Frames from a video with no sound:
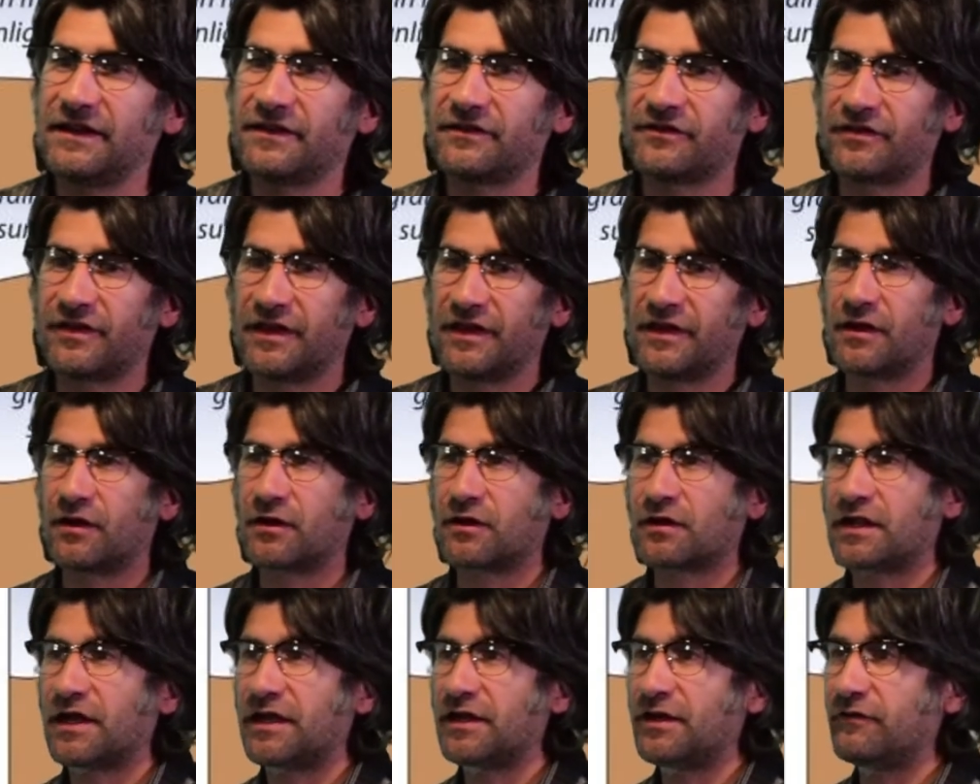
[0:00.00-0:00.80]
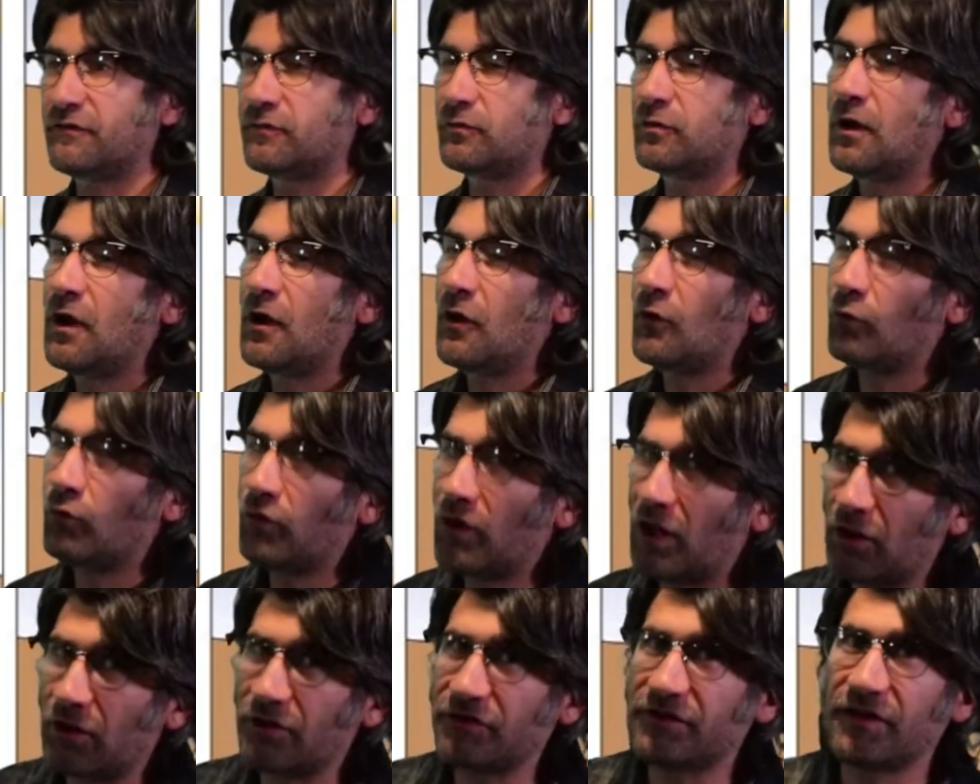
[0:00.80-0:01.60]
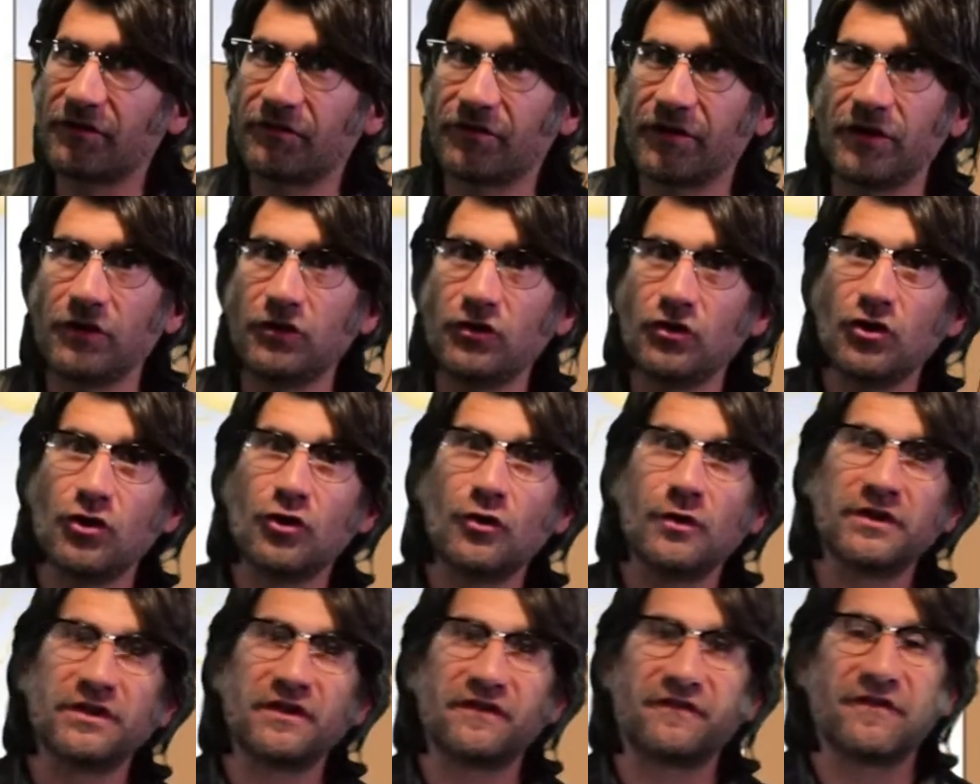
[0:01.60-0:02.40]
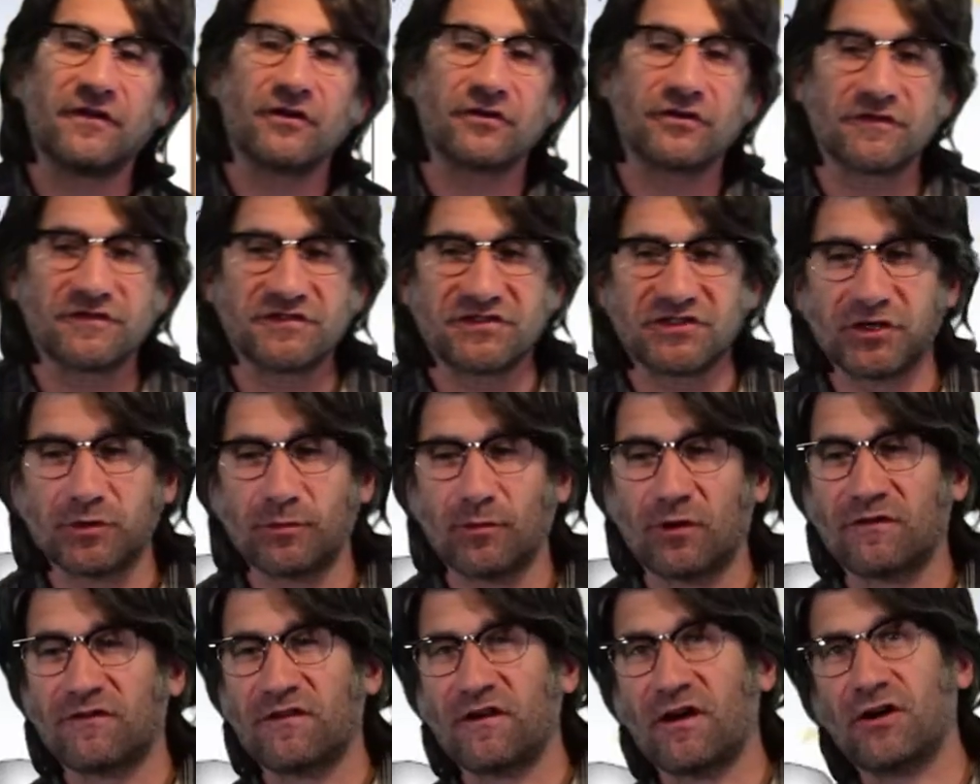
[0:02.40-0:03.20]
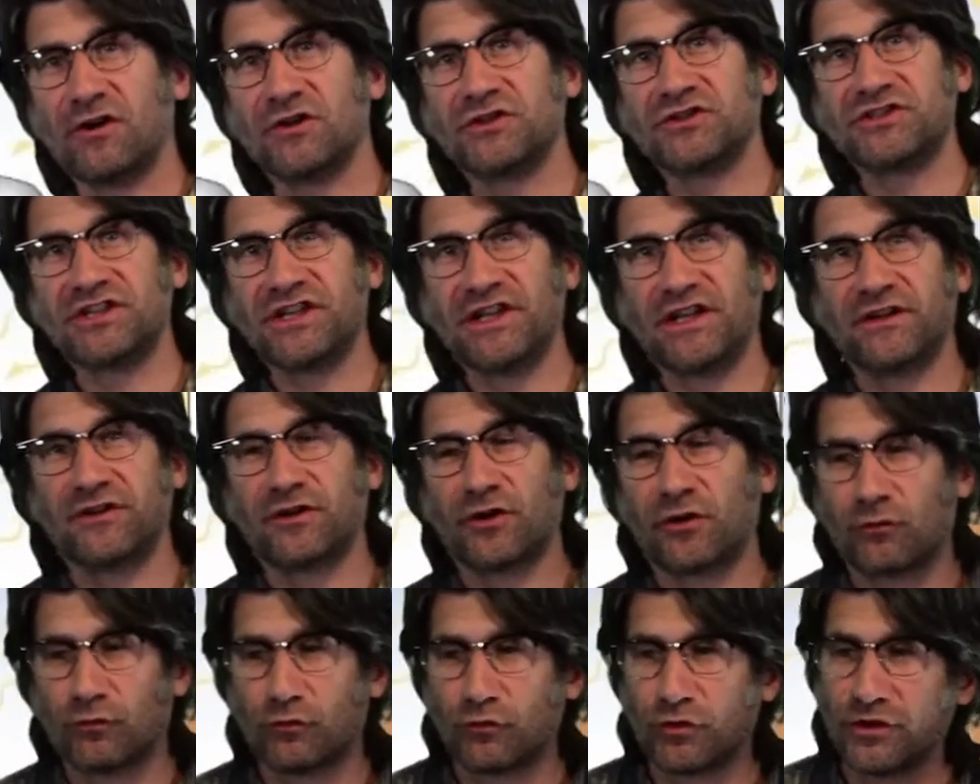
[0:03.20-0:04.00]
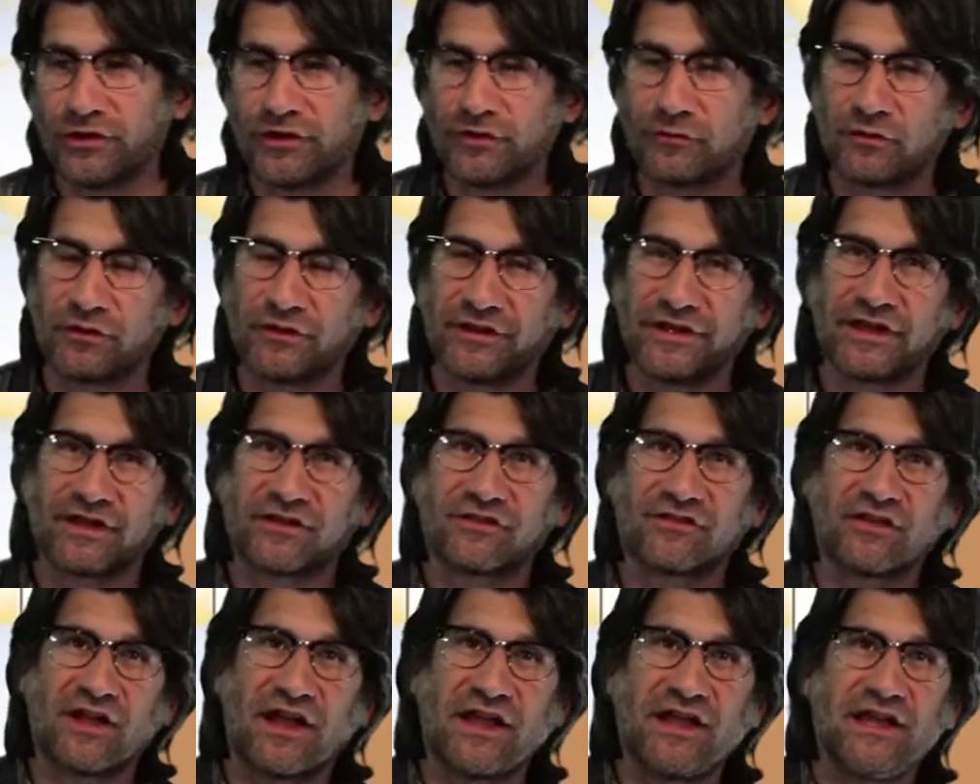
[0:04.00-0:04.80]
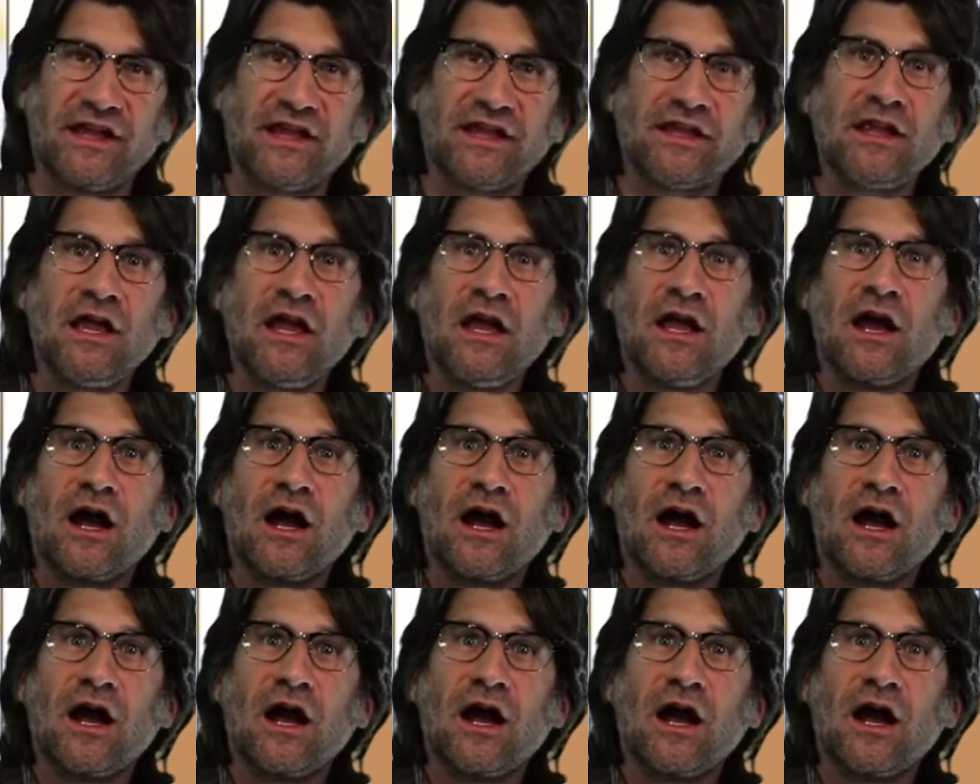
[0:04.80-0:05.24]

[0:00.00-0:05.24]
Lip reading: that are kind of relatively new in the field of geomorphology and are really, really exciting.